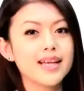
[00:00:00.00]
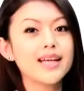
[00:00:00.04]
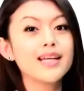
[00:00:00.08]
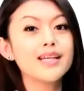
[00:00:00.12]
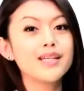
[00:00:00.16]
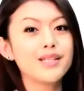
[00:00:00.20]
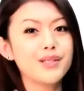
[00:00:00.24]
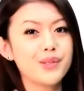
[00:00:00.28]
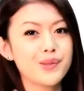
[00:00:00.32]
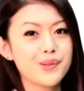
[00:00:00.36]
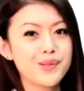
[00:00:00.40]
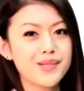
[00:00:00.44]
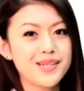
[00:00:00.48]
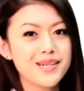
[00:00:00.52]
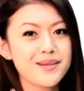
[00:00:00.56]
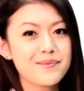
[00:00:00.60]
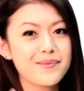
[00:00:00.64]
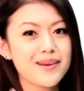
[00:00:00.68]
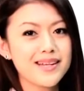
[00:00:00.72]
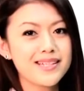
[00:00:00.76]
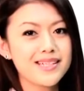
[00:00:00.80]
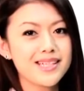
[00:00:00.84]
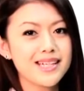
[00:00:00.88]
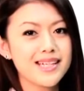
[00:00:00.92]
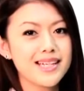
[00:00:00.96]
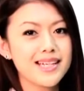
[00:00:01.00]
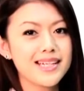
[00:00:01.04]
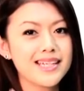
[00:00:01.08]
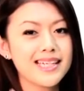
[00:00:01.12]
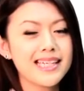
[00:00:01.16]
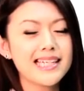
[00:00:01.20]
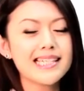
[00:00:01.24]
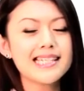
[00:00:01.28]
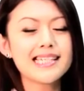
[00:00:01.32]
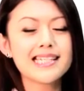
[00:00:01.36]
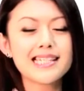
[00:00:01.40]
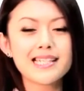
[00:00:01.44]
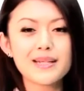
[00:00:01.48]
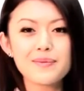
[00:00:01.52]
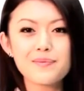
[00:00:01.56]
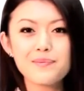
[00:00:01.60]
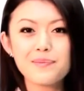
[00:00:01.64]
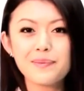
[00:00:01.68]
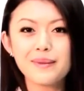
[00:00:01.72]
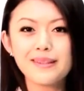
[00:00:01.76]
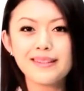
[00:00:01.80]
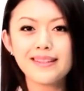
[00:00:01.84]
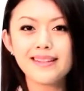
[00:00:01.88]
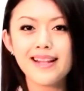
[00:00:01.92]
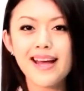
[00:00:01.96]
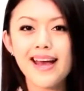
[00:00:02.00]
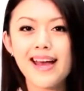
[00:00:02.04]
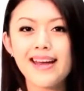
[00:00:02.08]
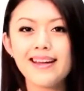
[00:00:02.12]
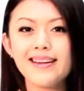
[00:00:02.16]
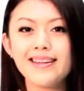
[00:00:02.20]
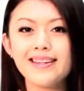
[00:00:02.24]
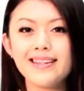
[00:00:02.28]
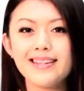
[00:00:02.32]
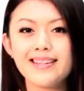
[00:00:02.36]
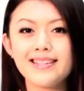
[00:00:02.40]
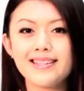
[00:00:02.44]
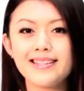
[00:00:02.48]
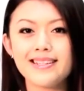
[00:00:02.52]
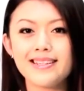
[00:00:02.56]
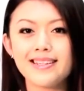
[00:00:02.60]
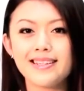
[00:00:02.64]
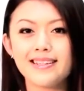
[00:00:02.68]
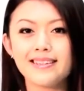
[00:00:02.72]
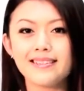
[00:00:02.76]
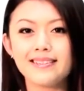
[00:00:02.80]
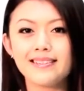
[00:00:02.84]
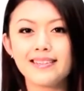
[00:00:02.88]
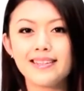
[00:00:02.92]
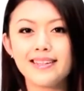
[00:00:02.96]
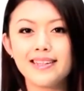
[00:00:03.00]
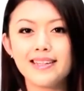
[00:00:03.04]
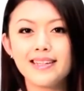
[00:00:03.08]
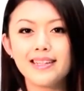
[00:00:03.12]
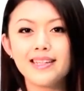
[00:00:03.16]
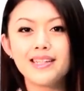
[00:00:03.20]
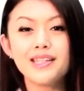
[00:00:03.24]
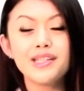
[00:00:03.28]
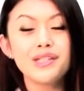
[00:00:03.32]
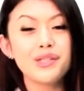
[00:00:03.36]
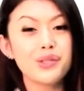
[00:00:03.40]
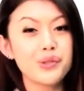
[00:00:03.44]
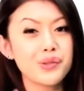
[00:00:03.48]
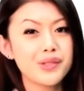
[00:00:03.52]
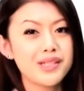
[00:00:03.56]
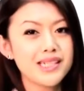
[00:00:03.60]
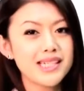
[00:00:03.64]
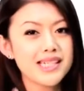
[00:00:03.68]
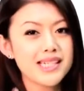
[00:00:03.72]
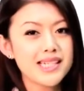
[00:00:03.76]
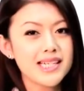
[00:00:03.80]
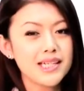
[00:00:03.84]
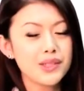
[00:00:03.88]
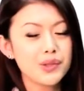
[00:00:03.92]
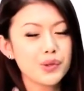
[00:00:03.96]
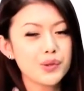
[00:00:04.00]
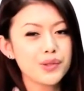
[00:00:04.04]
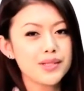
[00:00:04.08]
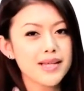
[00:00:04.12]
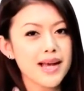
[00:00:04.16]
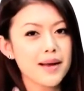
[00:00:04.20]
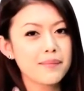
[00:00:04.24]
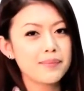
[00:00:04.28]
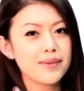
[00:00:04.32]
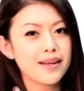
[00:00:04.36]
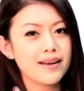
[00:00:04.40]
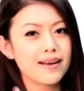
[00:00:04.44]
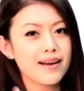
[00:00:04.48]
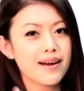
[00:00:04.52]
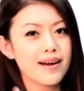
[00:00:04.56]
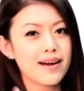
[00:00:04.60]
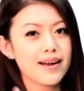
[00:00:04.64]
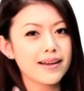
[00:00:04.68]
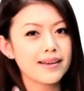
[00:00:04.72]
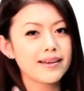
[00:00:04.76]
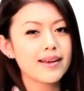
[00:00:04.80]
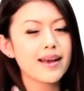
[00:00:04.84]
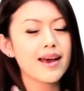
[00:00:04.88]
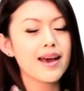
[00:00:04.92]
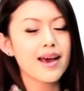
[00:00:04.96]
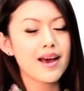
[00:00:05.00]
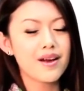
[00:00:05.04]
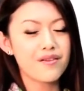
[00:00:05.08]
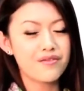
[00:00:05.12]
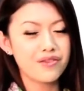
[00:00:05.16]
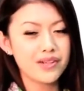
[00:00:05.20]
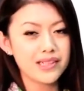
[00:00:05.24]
Using ManjaLink is simple and easy. You just need to tap the card every